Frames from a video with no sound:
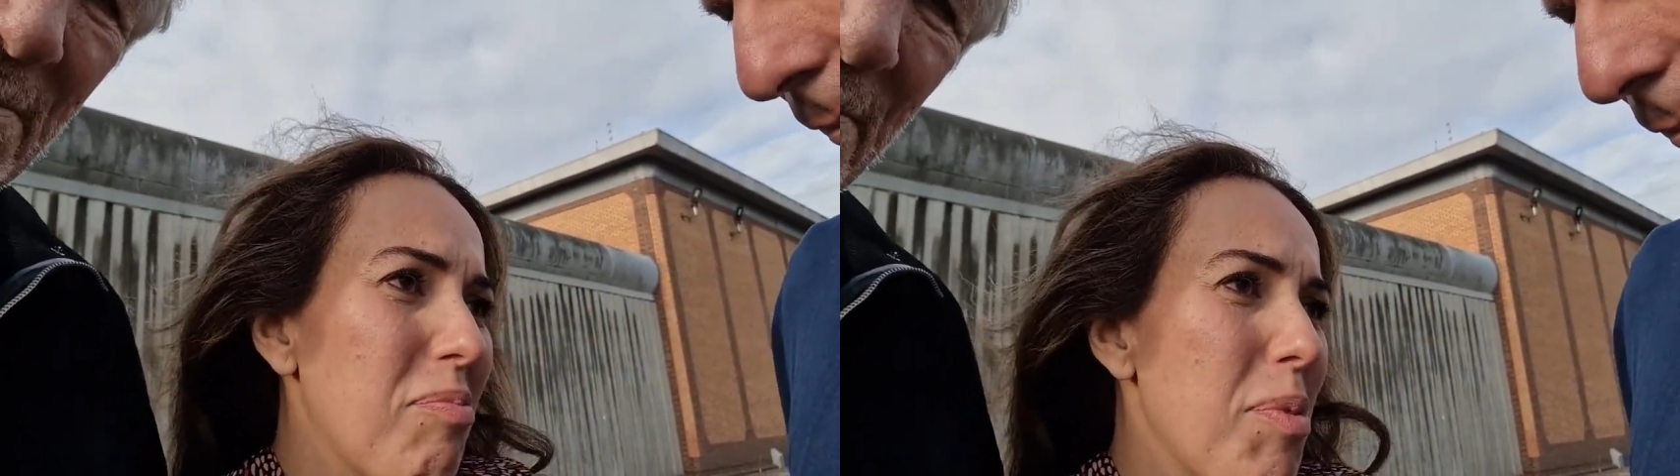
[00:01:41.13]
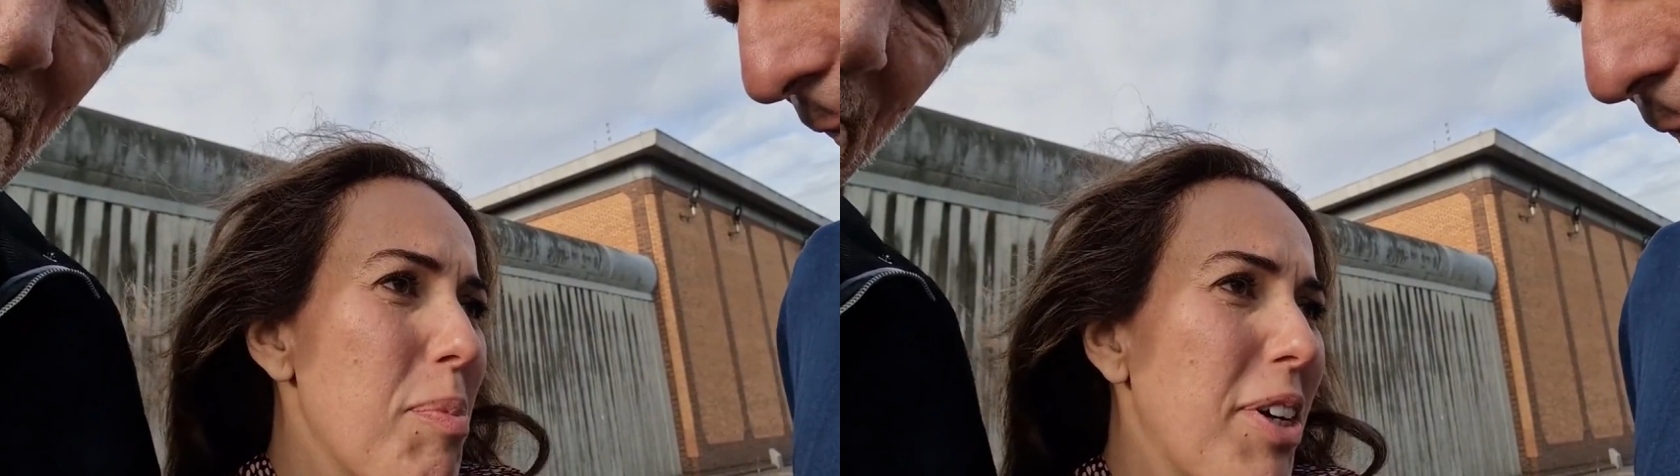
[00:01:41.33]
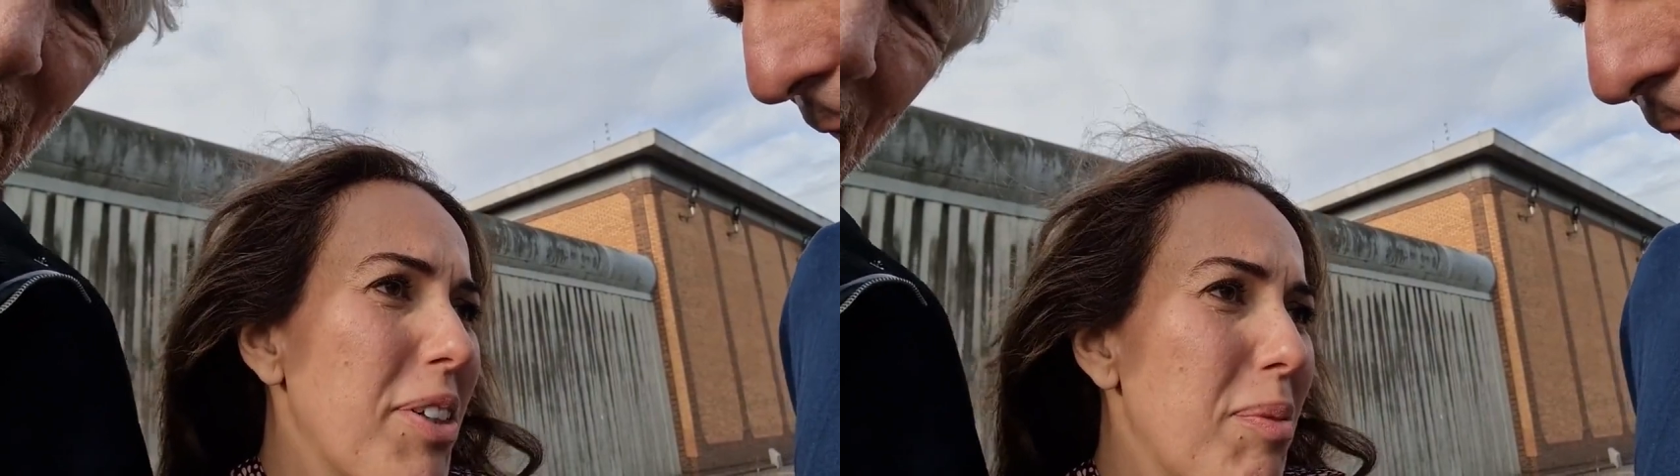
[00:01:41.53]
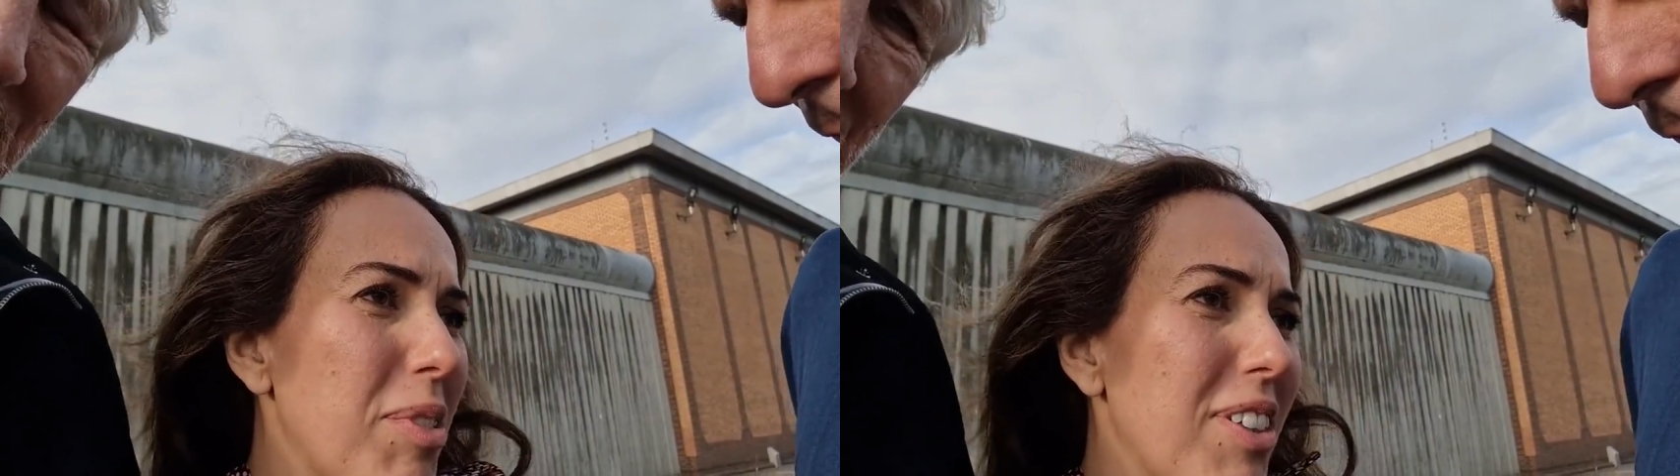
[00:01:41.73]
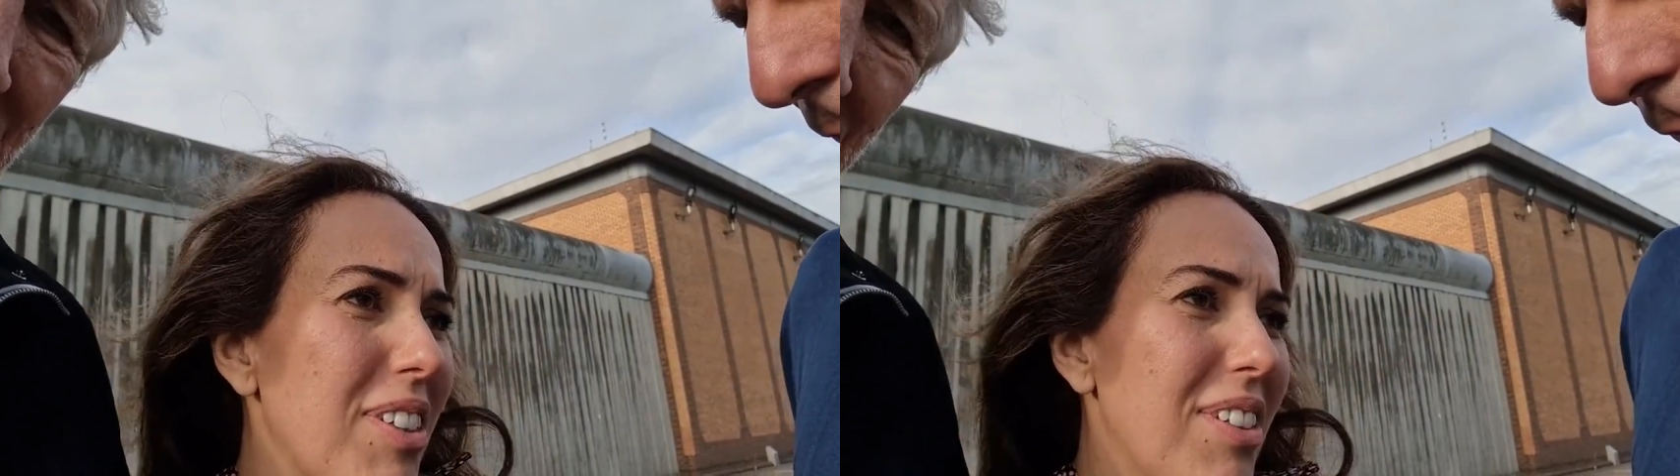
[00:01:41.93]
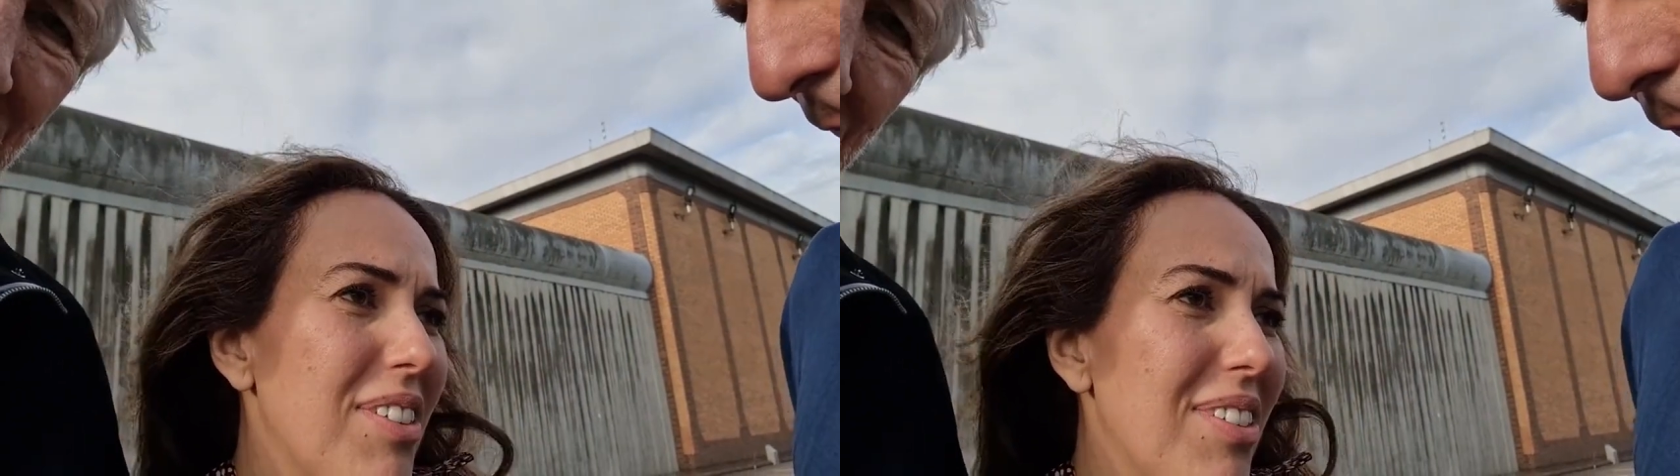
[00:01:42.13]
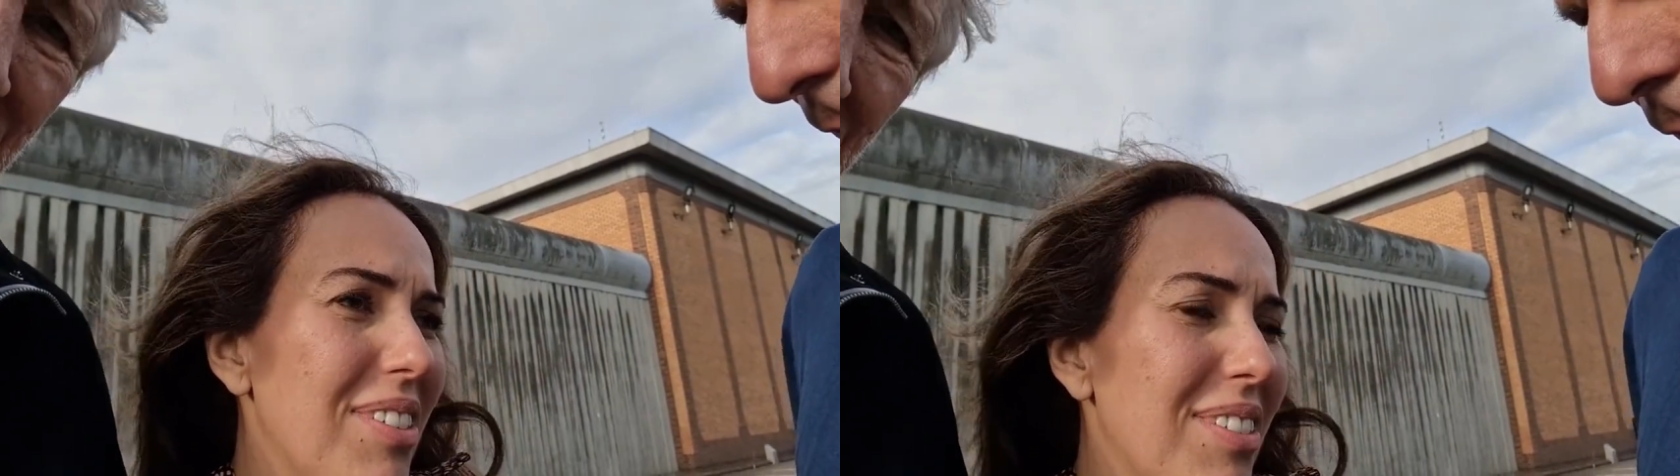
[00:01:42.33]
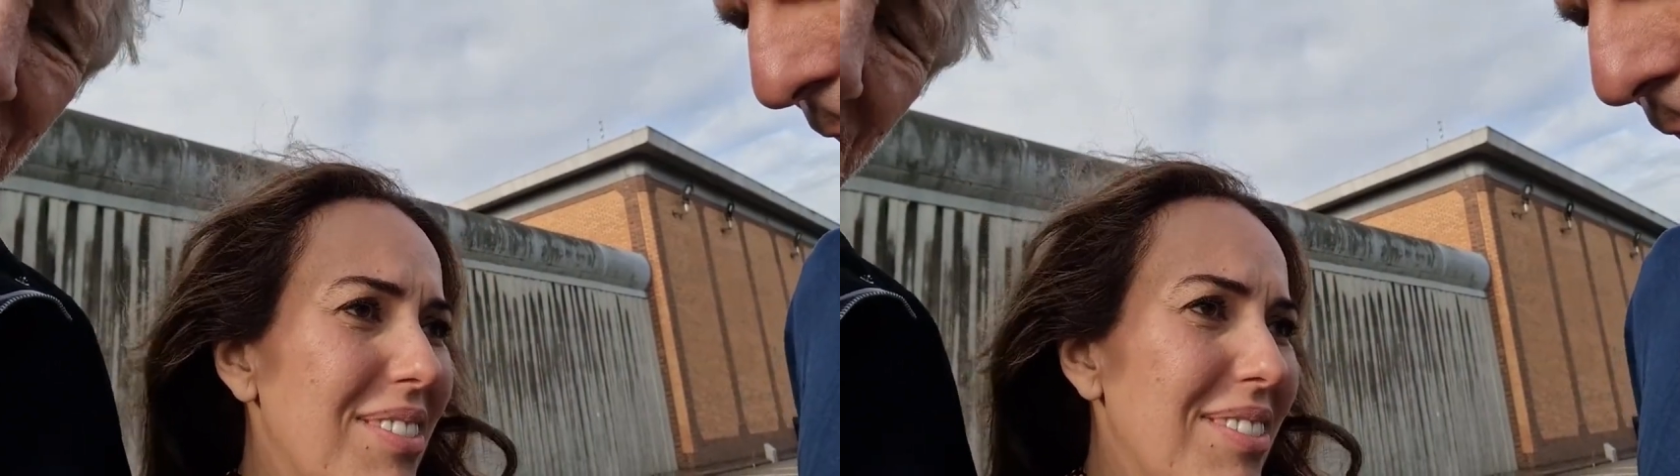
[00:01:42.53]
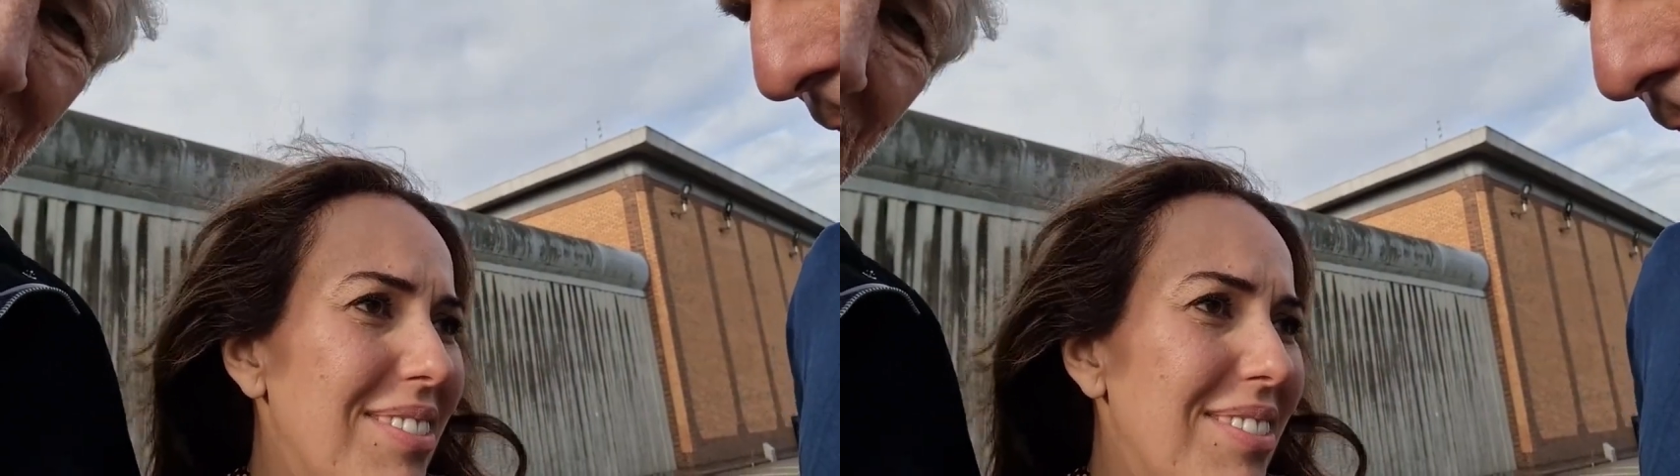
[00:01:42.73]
remind him that he's